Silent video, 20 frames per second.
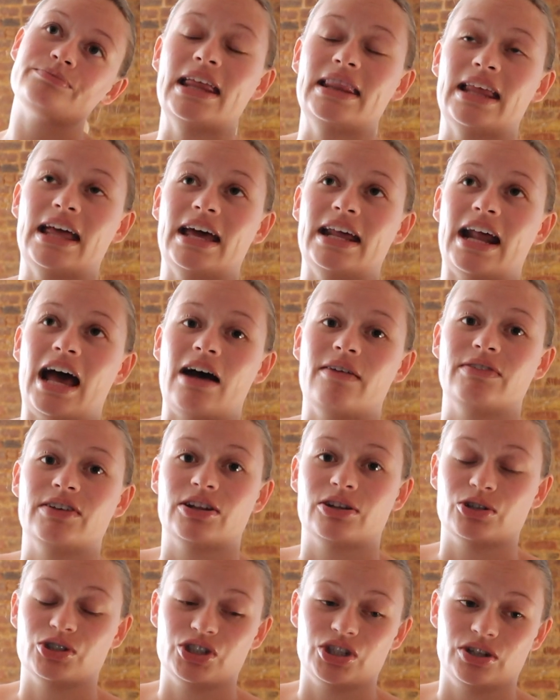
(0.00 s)
and then have
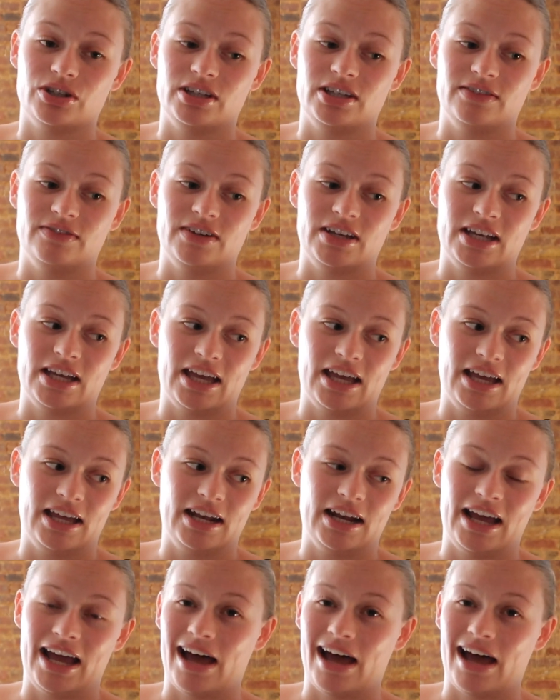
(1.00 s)
another chill evening in.